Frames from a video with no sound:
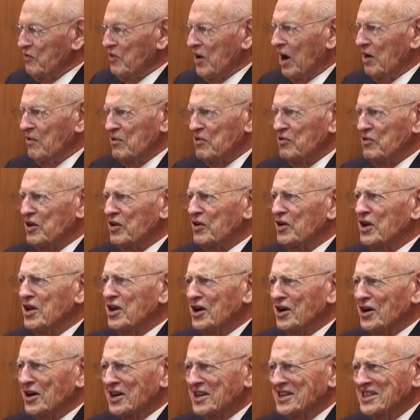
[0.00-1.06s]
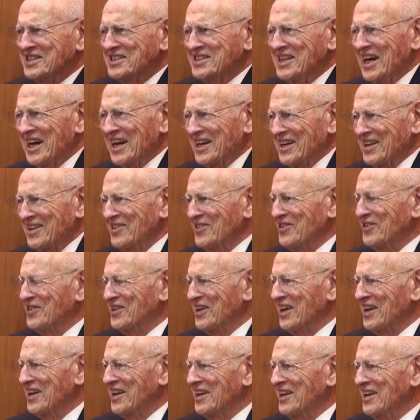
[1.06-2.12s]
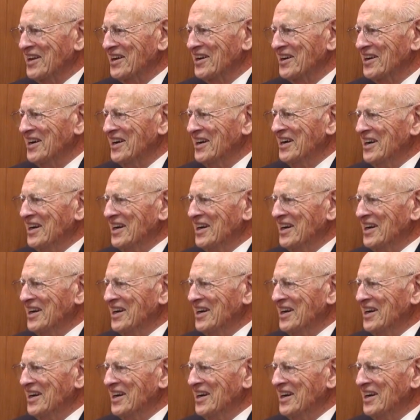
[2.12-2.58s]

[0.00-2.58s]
I'm a very young second lieutenant here,